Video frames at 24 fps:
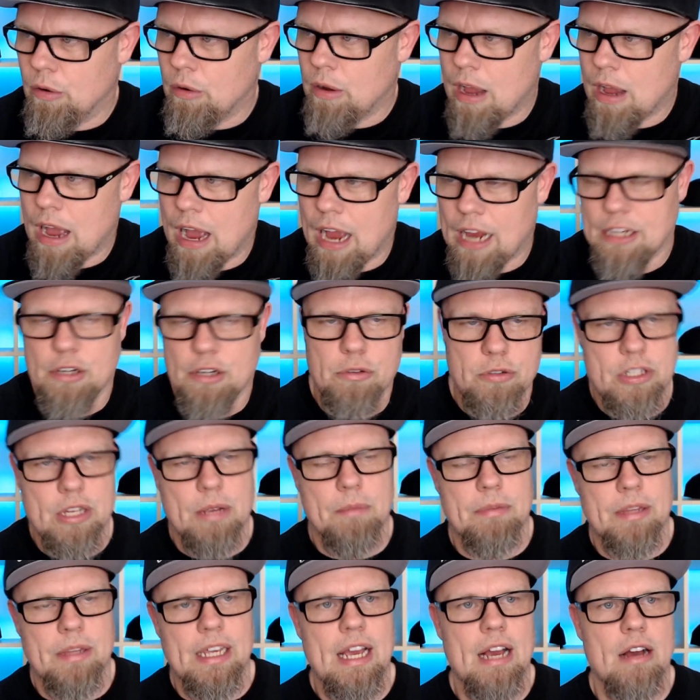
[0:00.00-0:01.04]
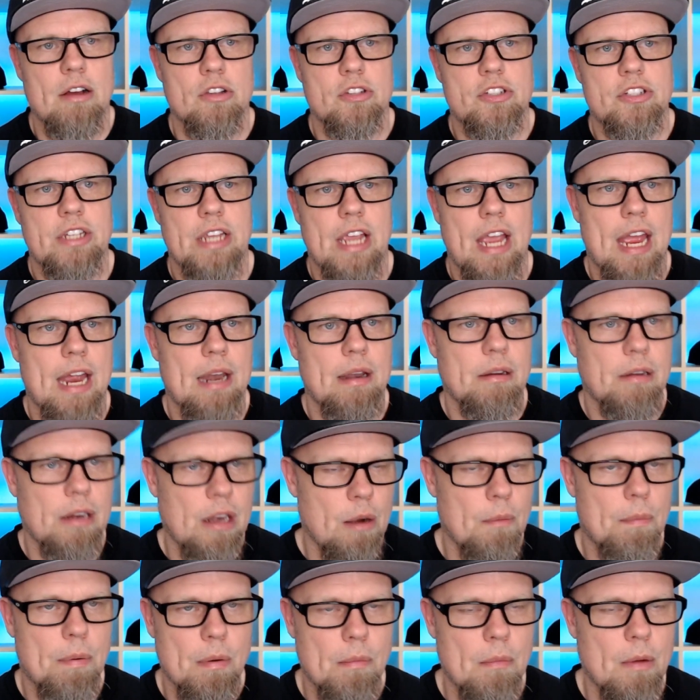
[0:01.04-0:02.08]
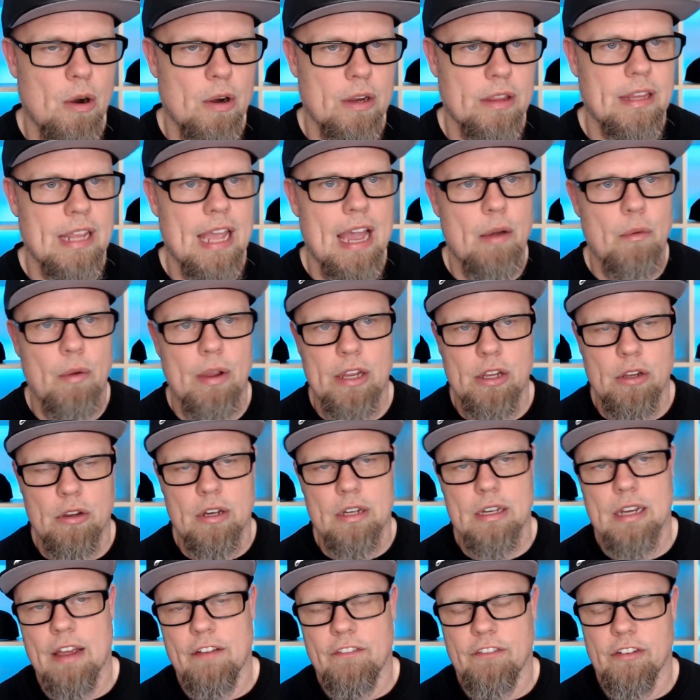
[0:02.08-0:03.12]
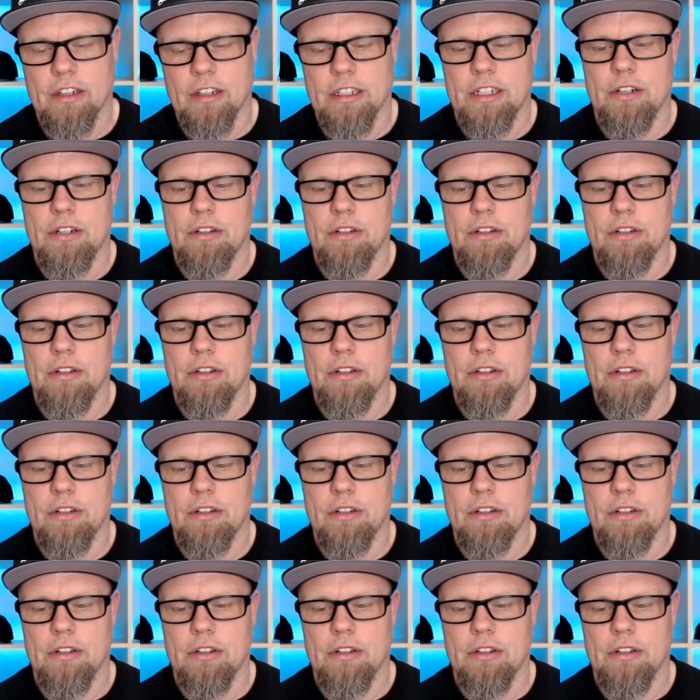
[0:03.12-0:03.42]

I do something else and, promote it that way. You can definitely do